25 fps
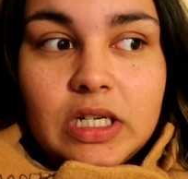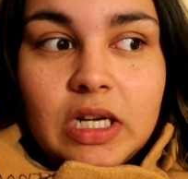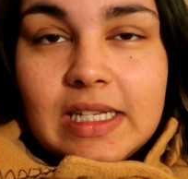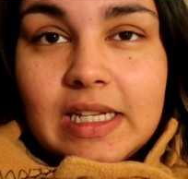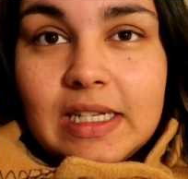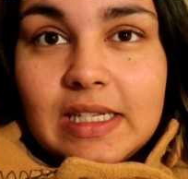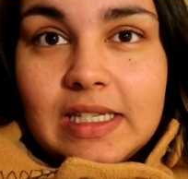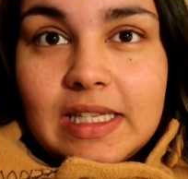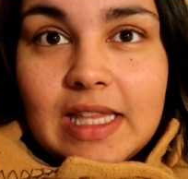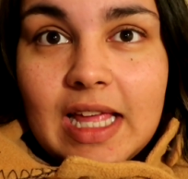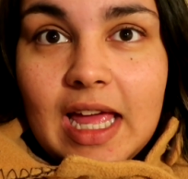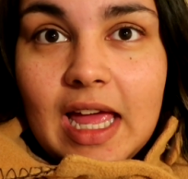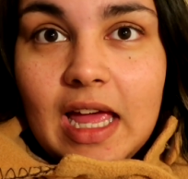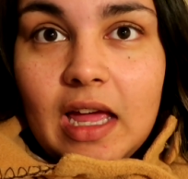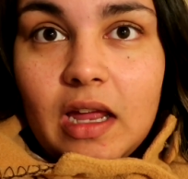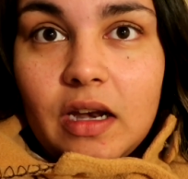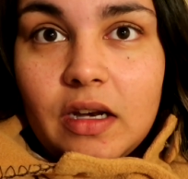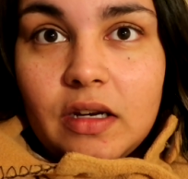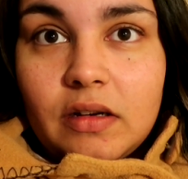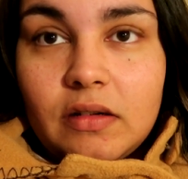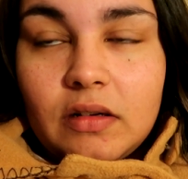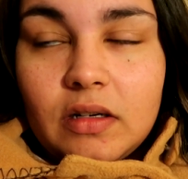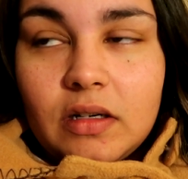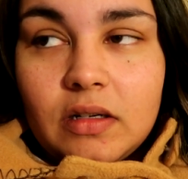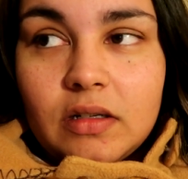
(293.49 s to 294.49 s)
Since
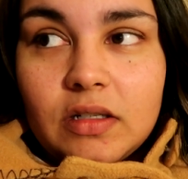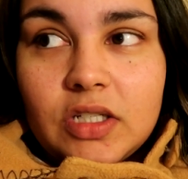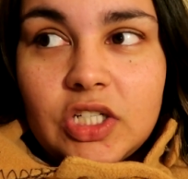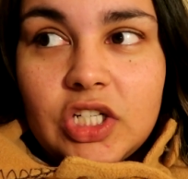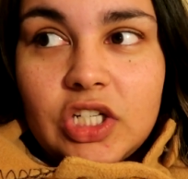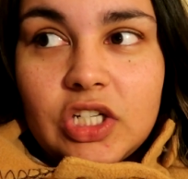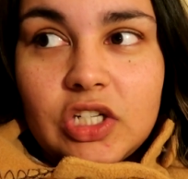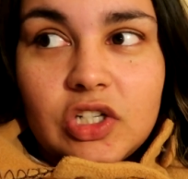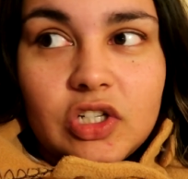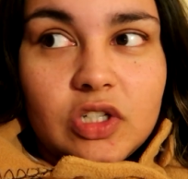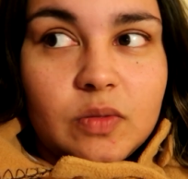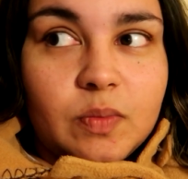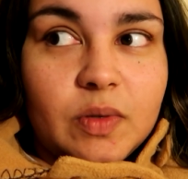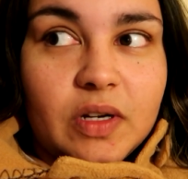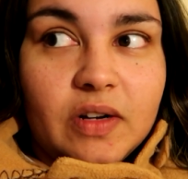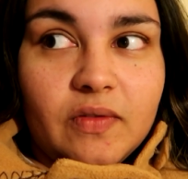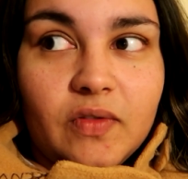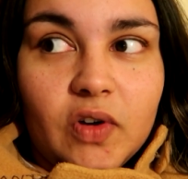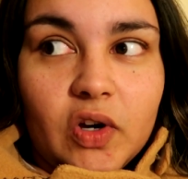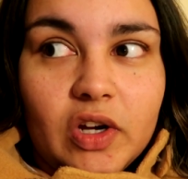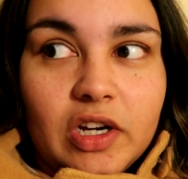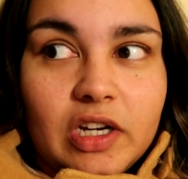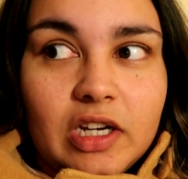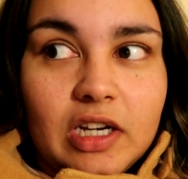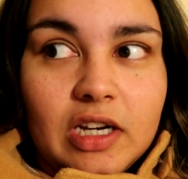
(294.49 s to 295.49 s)
then, she's just been
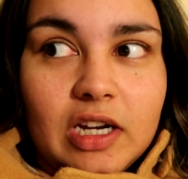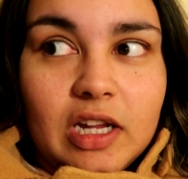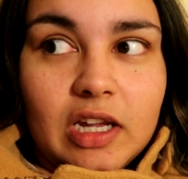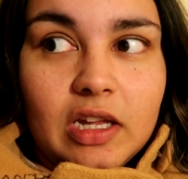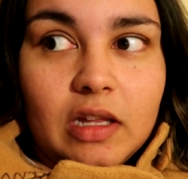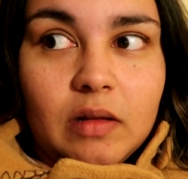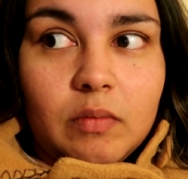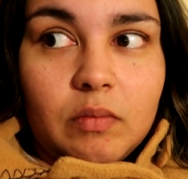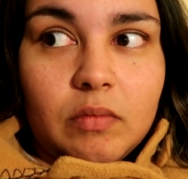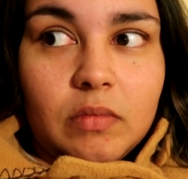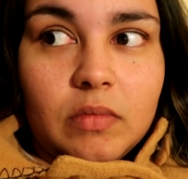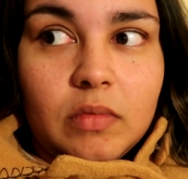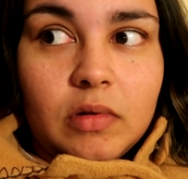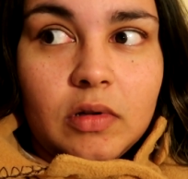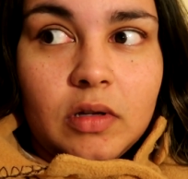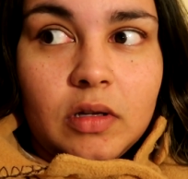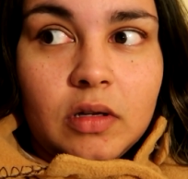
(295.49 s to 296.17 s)
avoiding him.